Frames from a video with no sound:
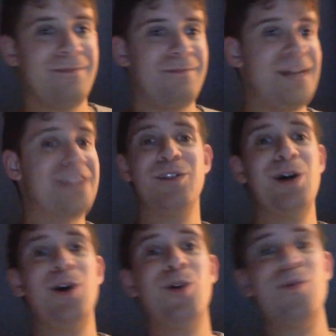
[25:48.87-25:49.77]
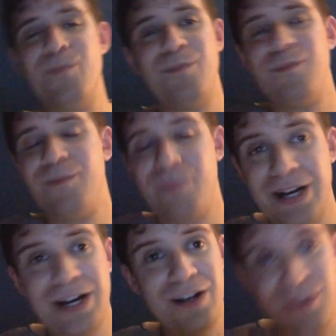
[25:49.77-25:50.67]
That's a little
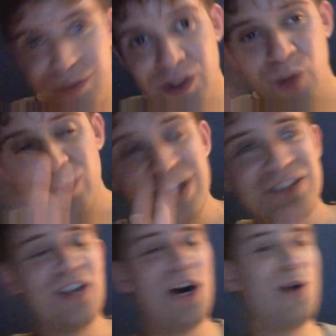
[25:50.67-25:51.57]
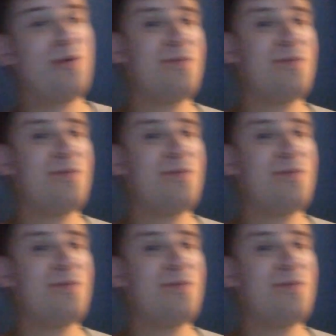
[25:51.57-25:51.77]
uh, known thing to know.